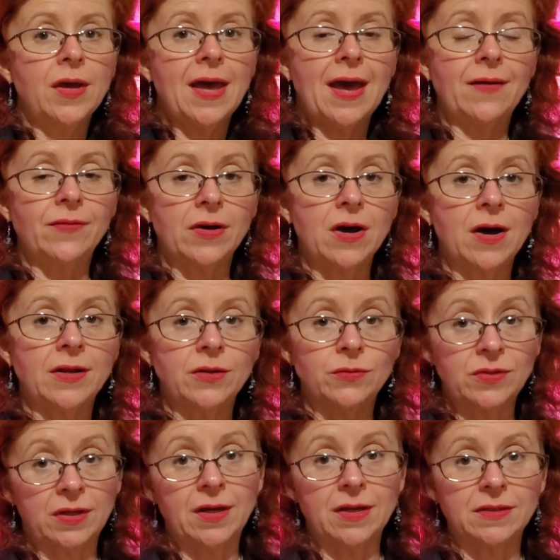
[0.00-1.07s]
avocado
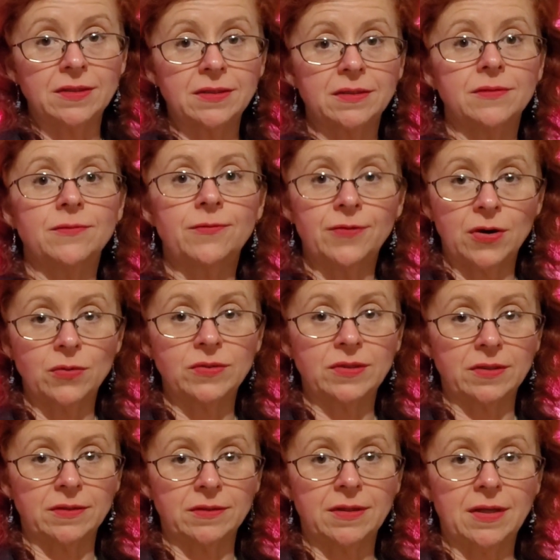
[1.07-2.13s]
does
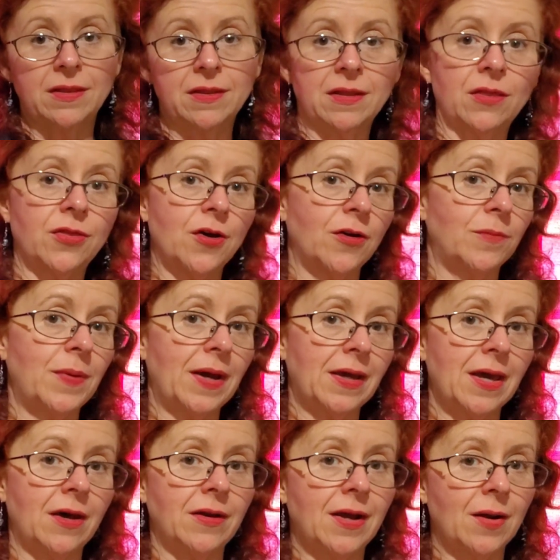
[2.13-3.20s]
frozen and then thawed back
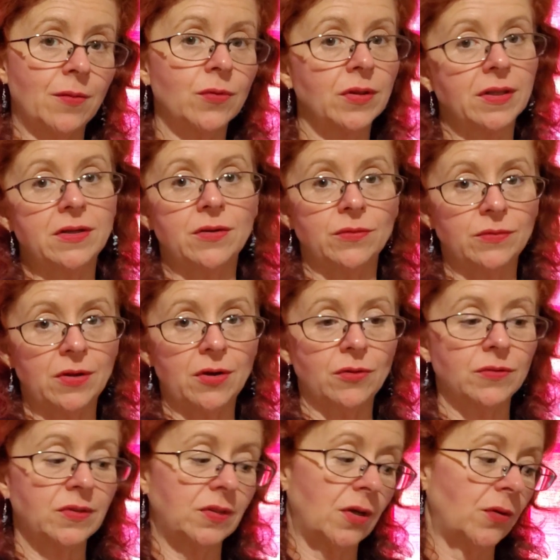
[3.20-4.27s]
out. I really don't know.
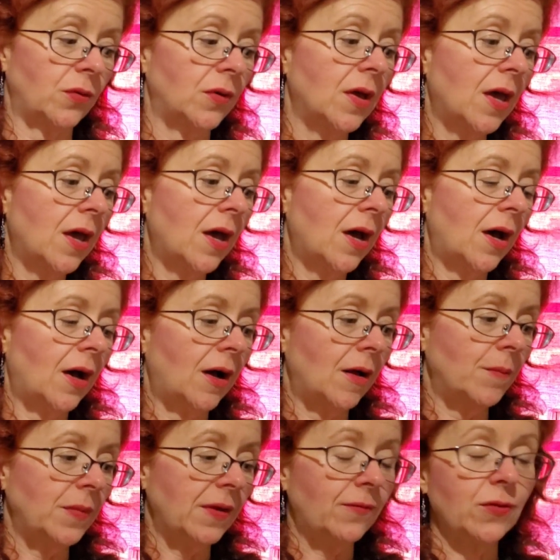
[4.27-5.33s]
So
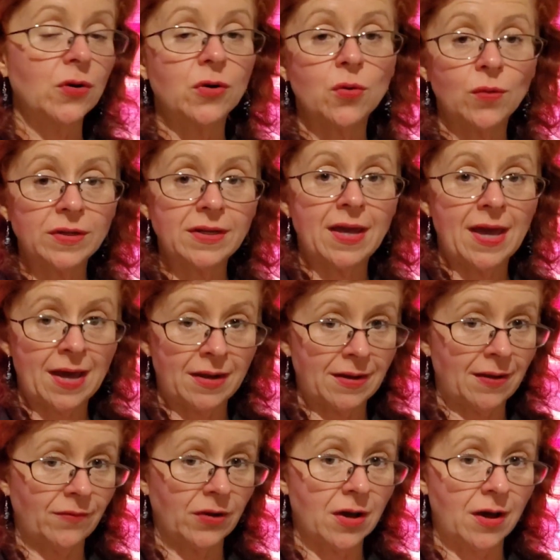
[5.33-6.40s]
if you're going to add
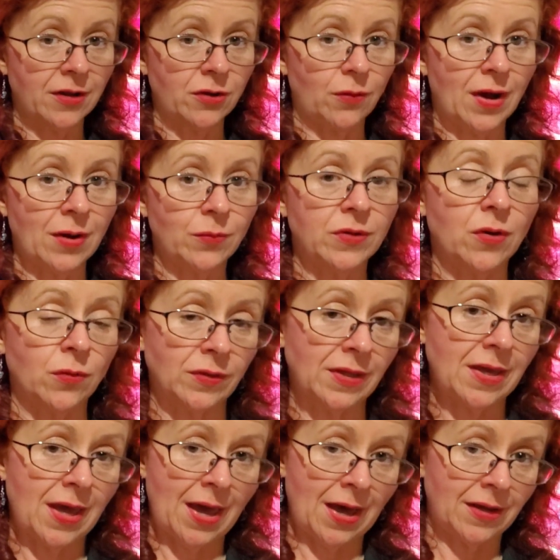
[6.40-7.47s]
avocado, I would
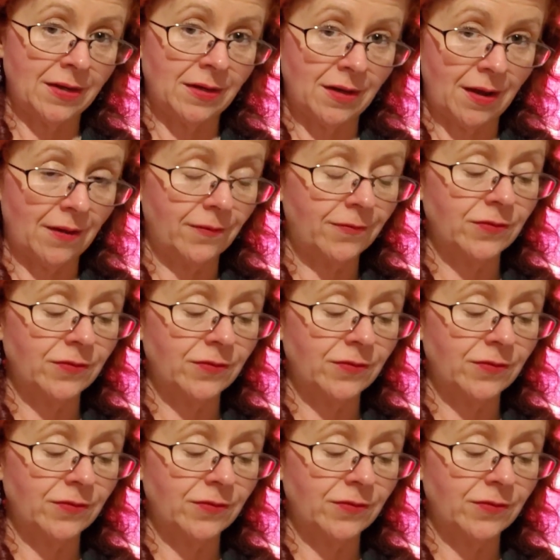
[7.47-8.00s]
only add enough